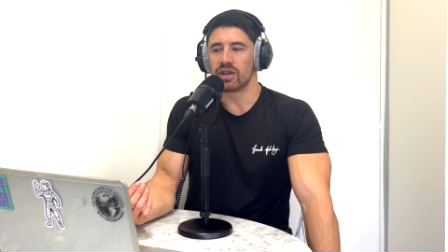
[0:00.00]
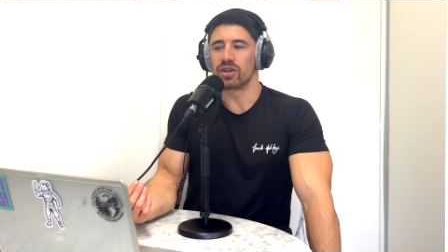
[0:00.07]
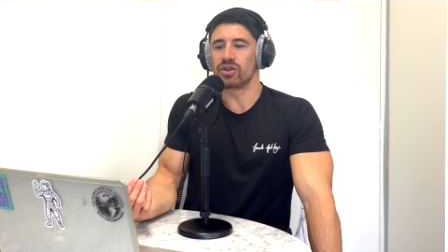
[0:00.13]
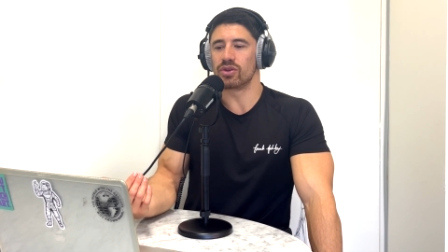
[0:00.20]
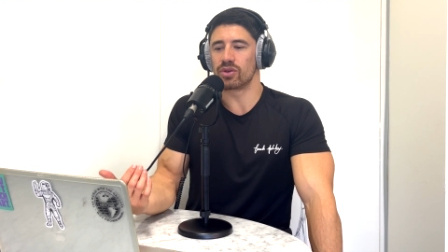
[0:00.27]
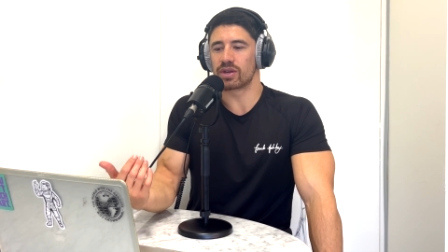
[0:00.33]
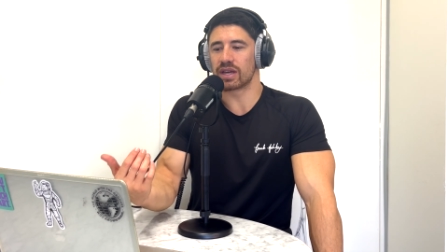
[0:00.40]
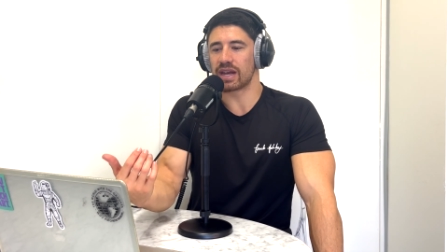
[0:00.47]

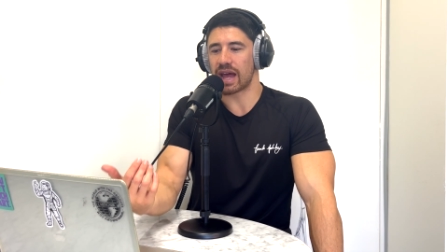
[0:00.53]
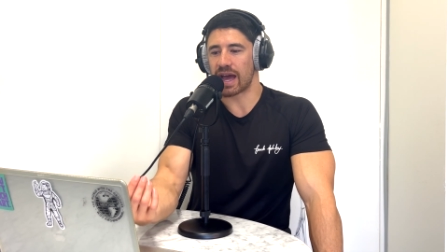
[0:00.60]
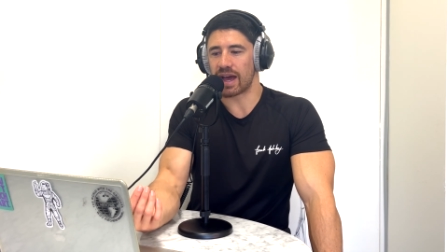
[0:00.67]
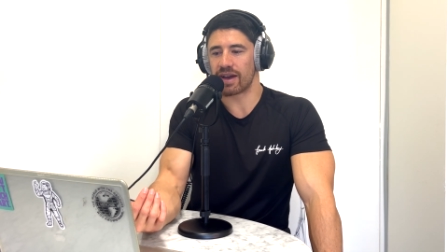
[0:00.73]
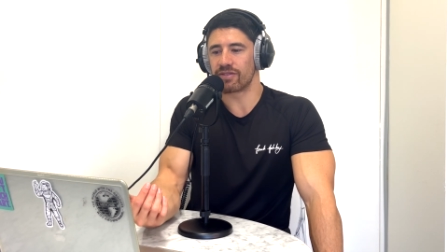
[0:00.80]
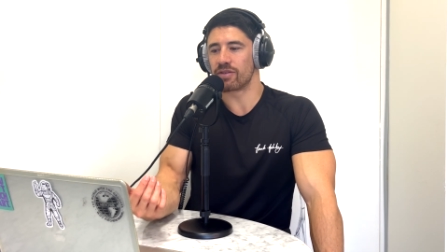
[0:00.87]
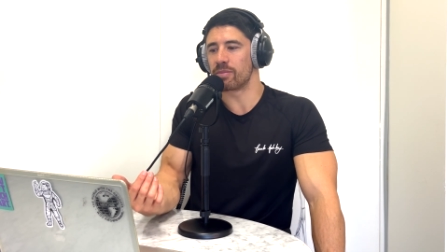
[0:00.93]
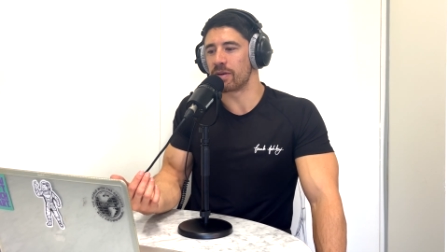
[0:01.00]
you can
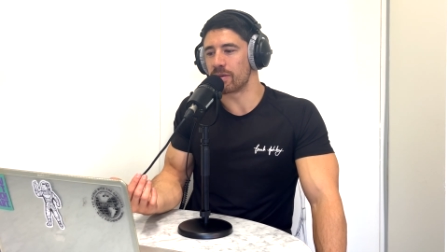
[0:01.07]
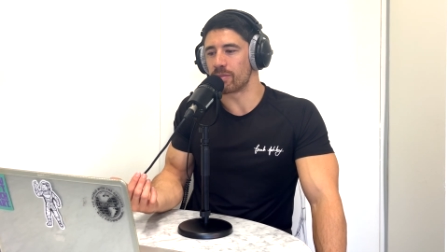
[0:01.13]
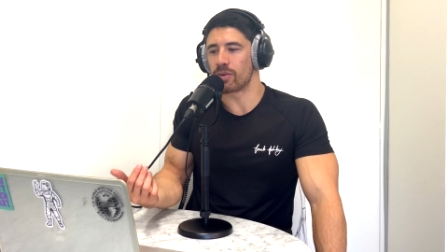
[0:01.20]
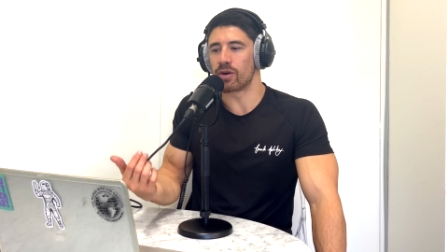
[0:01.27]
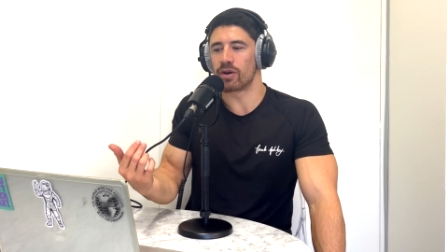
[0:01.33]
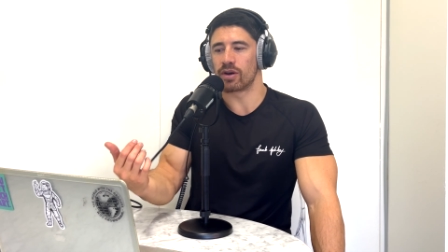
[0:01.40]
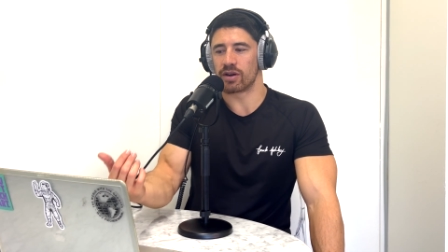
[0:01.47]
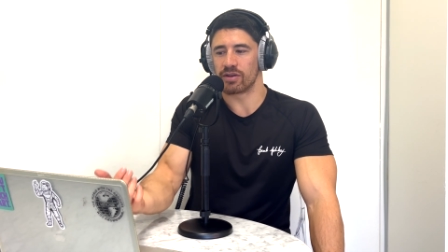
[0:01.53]
have a bit
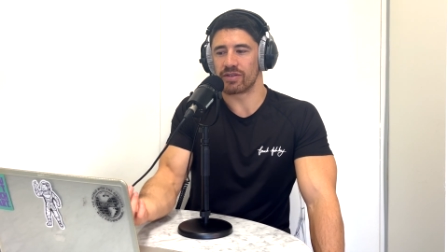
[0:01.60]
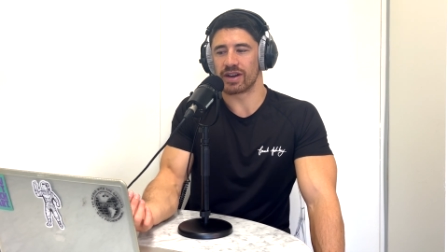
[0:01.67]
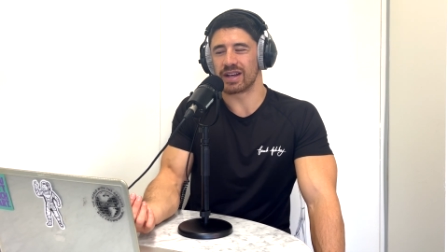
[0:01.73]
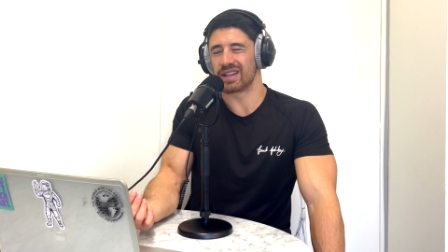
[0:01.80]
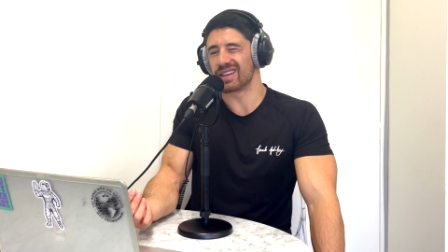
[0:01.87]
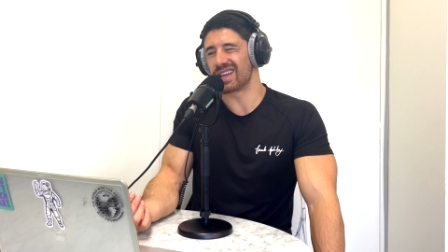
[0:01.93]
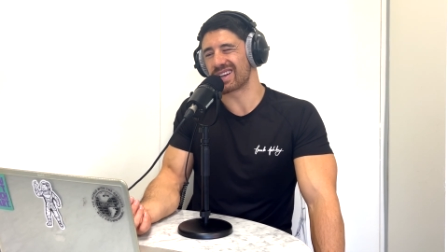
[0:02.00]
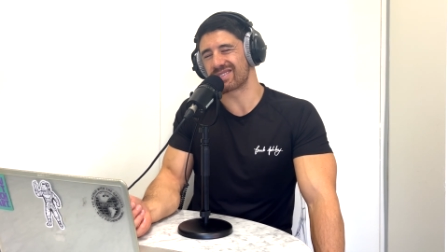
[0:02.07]
more of
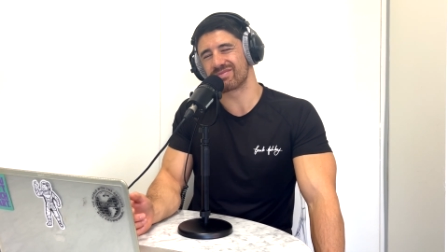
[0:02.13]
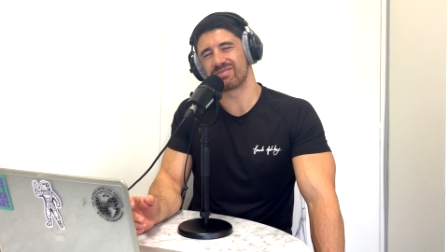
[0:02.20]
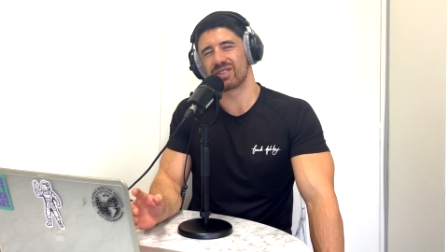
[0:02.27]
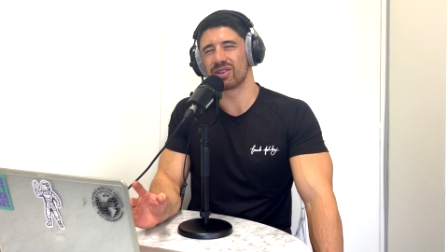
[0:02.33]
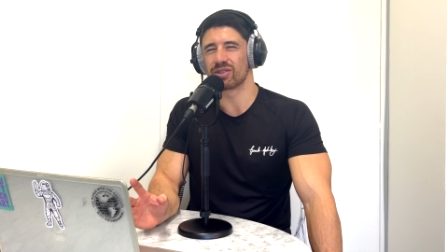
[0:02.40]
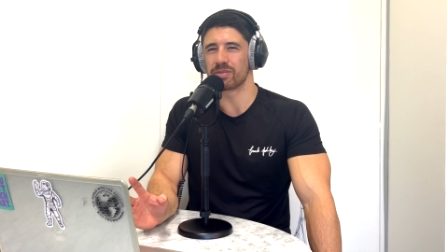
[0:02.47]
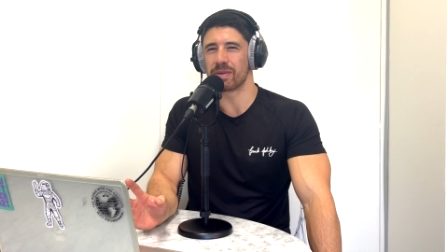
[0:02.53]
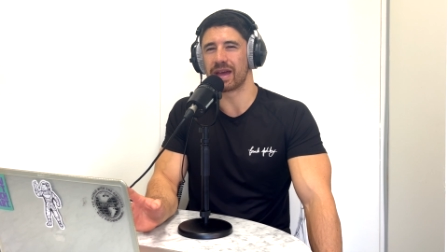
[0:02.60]
a like,
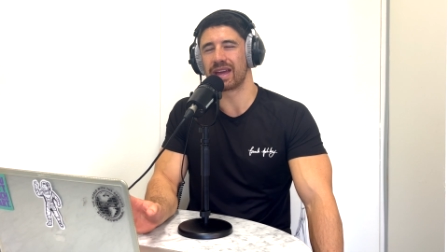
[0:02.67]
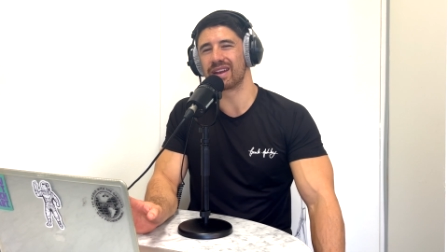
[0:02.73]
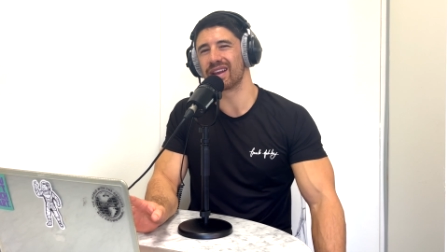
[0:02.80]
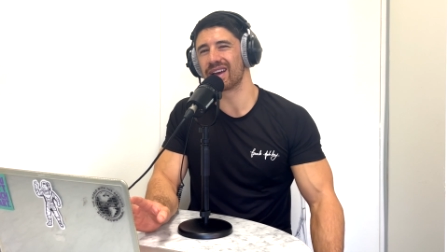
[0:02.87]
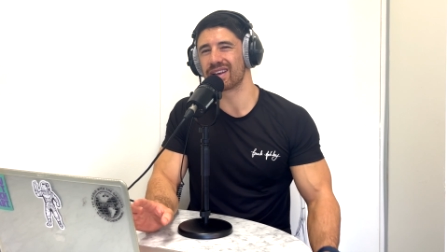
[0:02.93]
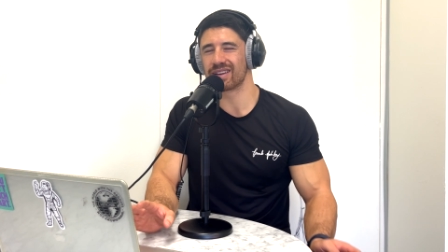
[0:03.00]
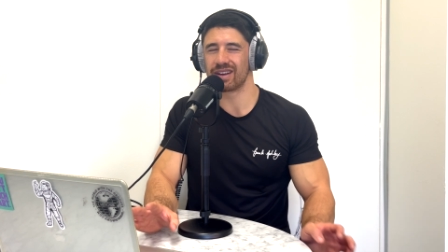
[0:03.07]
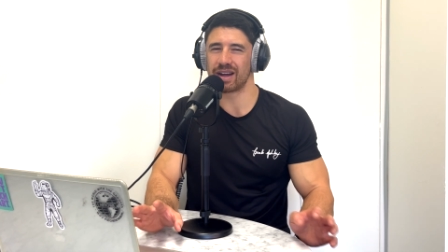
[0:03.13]
look, man,
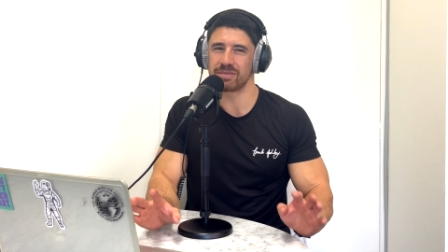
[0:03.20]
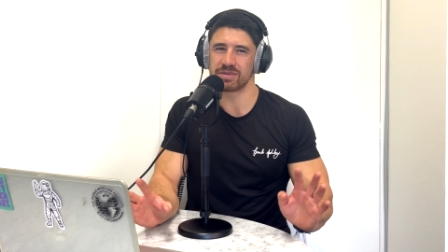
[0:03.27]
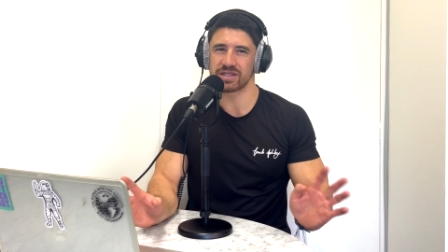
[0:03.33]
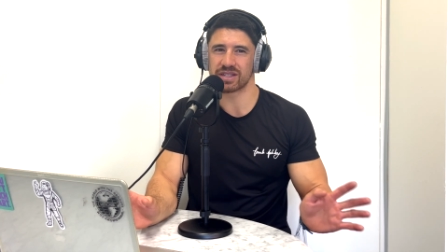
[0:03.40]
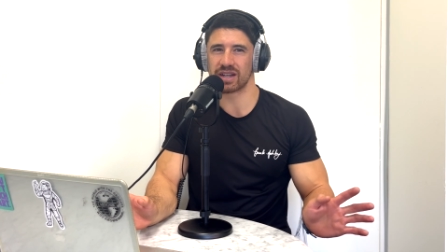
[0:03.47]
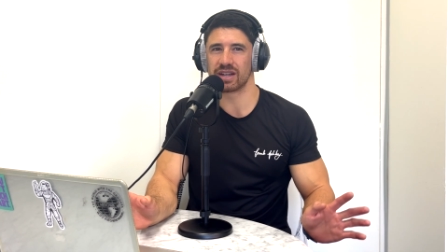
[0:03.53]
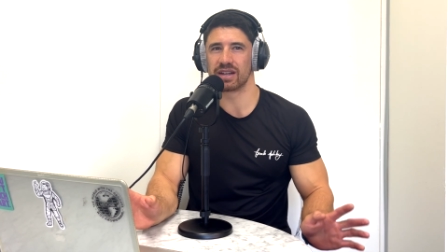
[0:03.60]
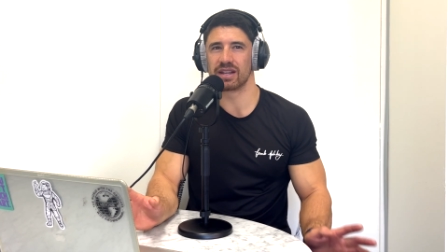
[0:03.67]
like I'm
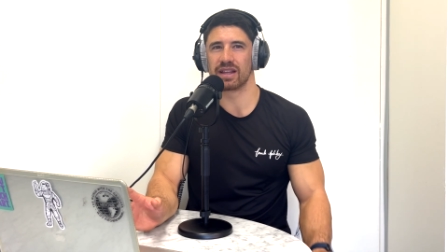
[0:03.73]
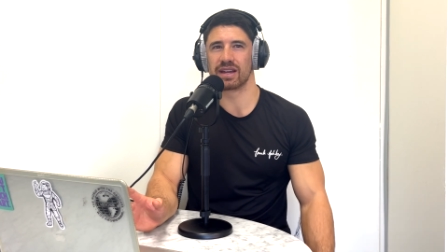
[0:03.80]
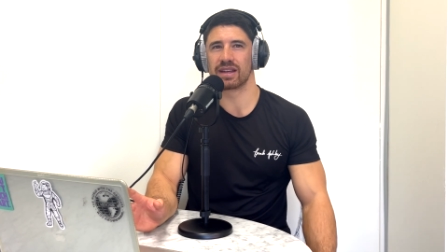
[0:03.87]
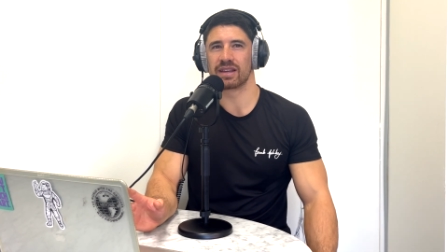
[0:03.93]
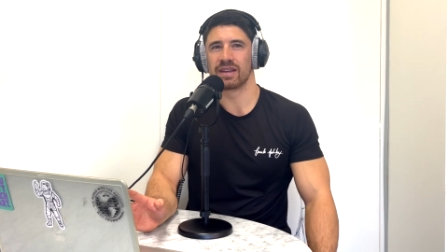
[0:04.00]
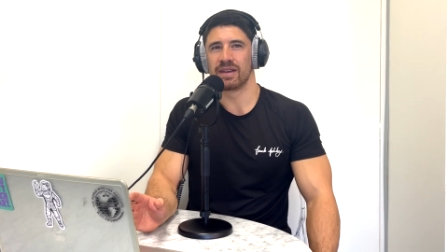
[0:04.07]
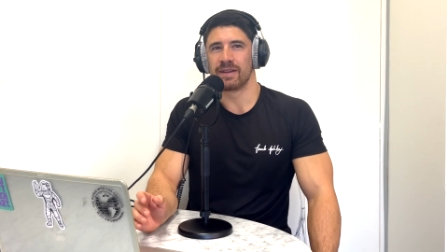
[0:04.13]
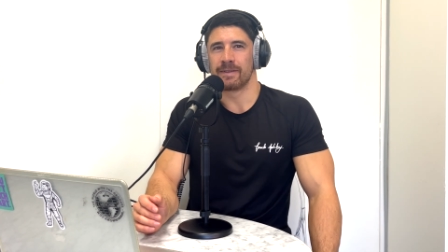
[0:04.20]
just kind of like